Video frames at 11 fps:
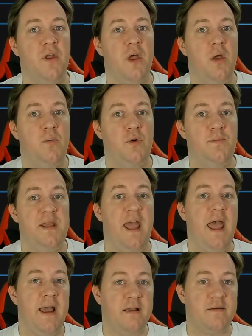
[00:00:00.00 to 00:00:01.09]
would be
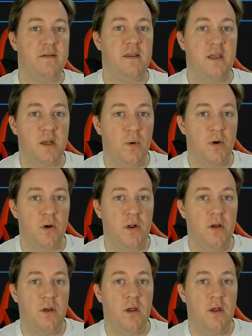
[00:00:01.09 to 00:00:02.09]
x equal